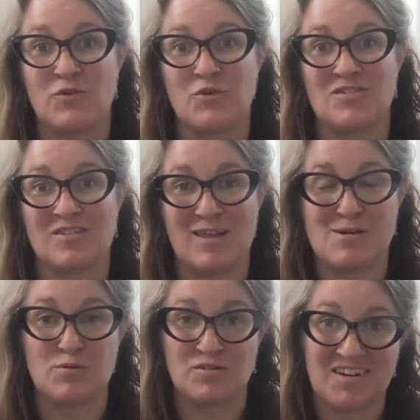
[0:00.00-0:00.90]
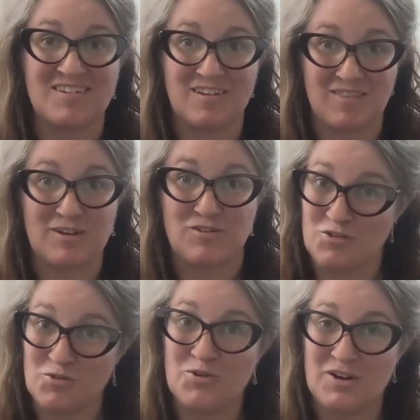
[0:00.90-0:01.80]
force and then presenting that
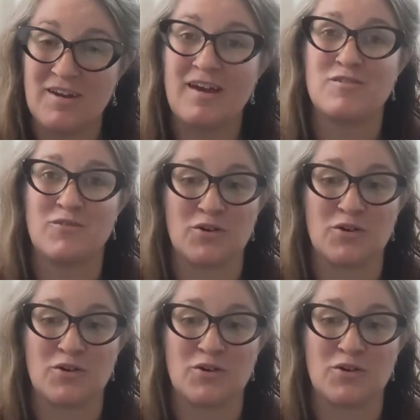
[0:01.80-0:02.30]
to a task